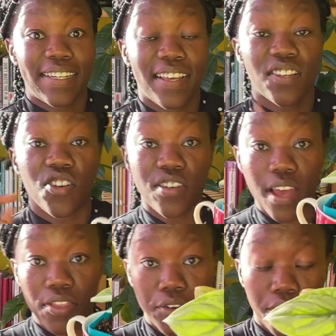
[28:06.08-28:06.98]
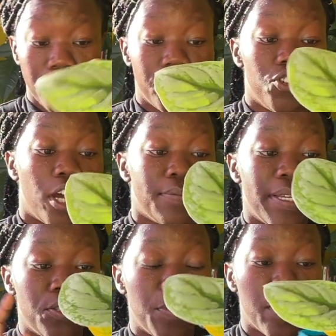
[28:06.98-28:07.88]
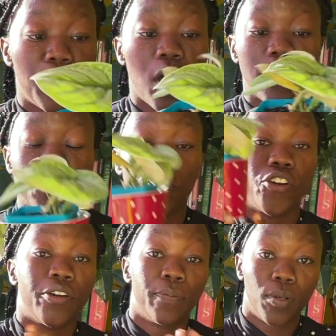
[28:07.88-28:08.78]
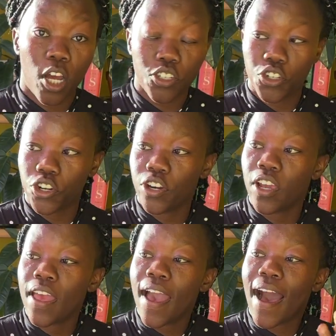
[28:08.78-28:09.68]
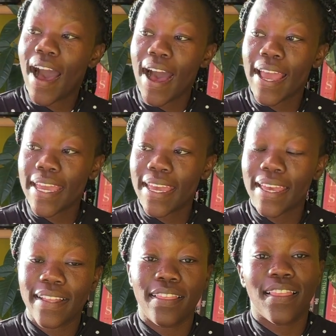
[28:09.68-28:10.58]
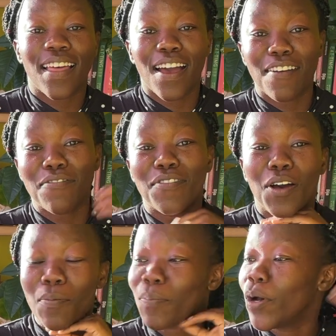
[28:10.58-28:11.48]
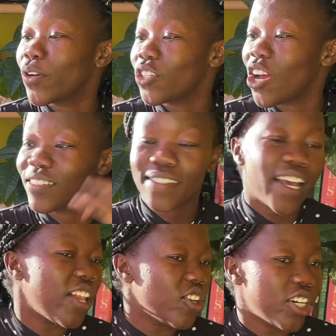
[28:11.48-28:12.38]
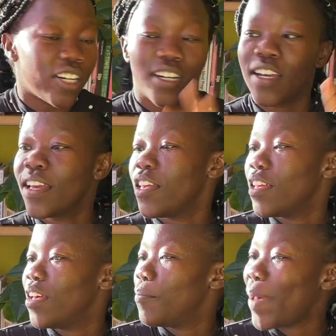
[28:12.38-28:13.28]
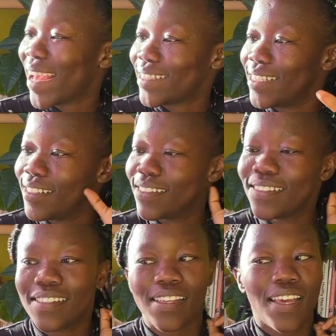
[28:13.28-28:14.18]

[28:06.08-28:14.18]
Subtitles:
is another, not meant to be a planter. I love polka dots, color, patterns.